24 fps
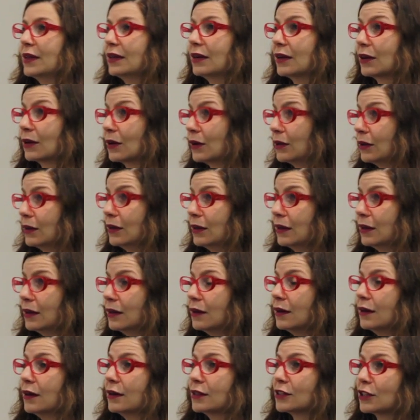political
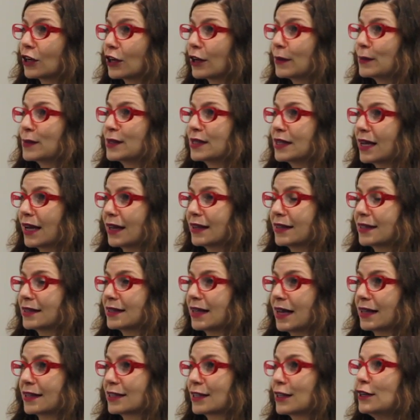circumstance
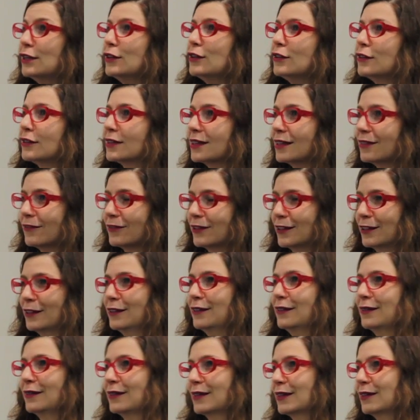that's conducive
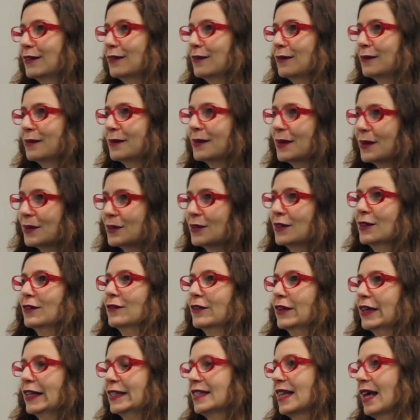to sort
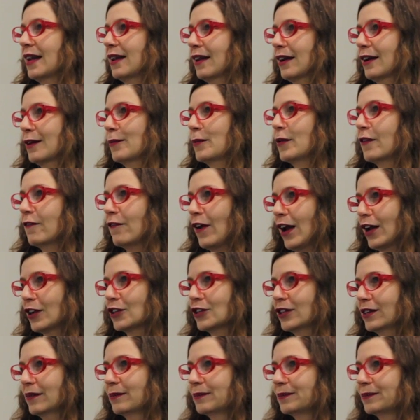of aesthetic perfection.